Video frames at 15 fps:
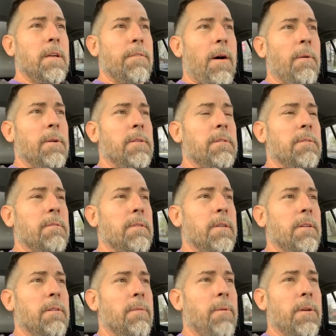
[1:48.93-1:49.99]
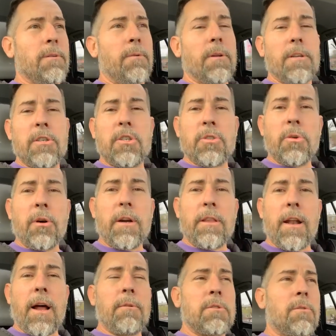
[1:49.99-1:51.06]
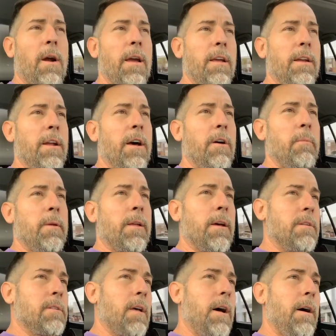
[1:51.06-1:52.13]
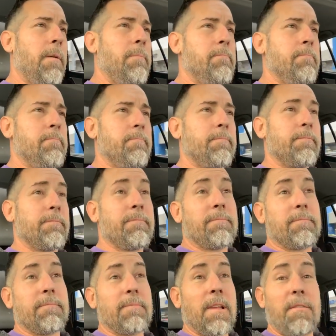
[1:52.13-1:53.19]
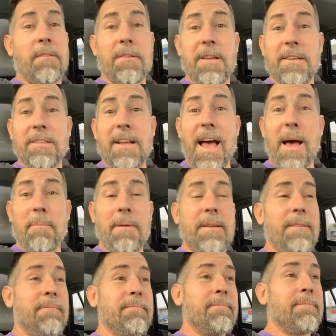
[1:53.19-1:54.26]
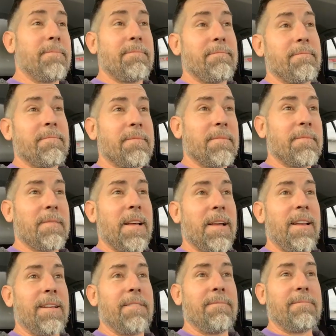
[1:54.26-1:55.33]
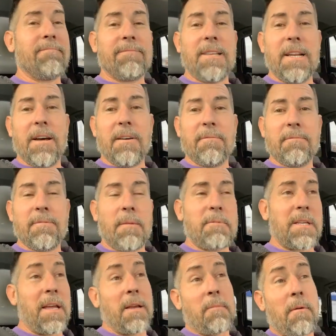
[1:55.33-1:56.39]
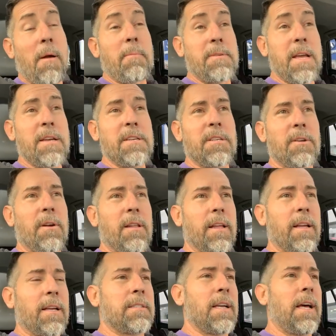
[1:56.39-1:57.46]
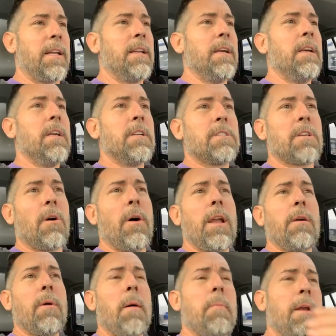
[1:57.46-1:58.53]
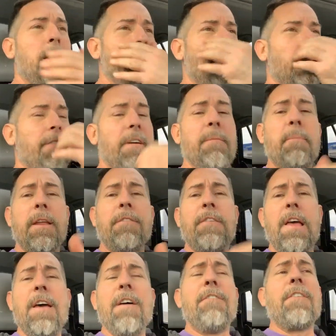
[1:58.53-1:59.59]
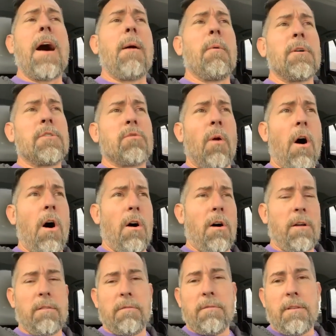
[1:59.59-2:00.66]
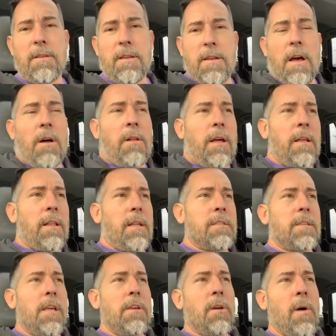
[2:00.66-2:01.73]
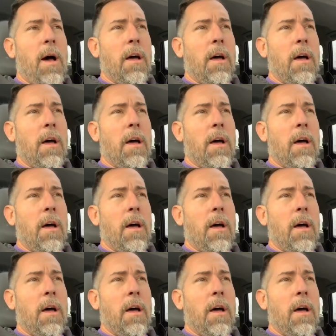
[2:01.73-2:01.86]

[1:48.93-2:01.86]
if I wasn't really sure that I was right, you know, because if it doesn't happen, then, you know, I'm staking my reputation on it, like I said. So anyway, but if I was wrong, you know, like, let's say you